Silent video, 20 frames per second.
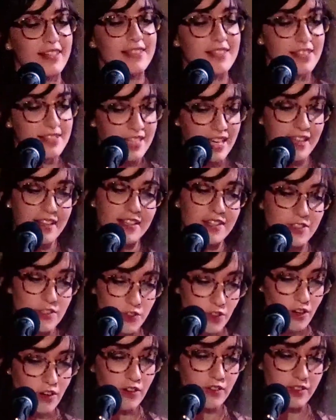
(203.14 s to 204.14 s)
it's a daily
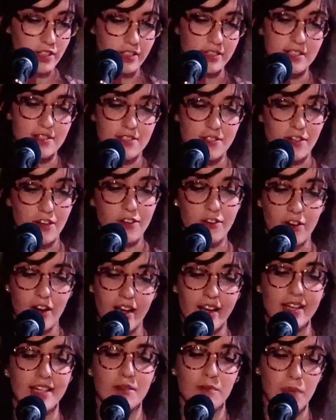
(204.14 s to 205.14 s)
struggle not to start
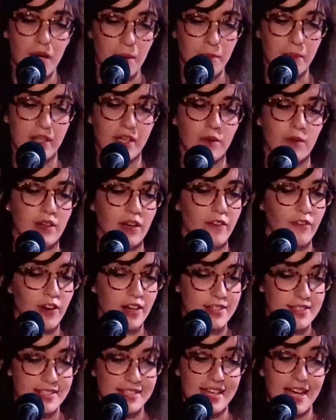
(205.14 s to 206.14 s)
crying in public whenever
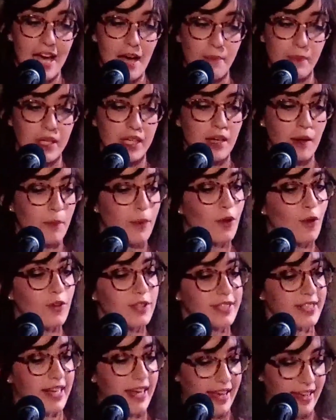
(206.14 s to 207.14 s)
I see a happy couple
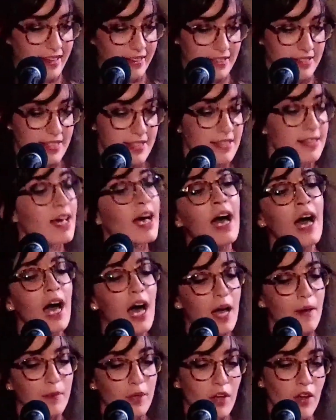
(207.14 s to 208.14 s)
holding hands.
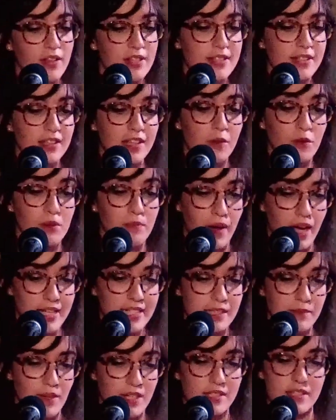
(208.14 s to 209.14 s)
I'm constantly
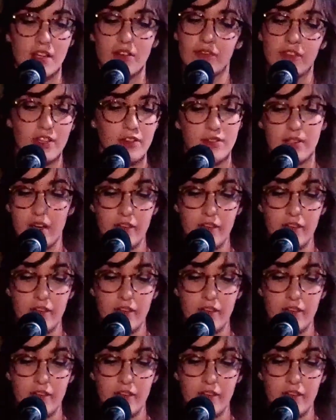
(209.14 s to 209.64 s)
reminding myself that you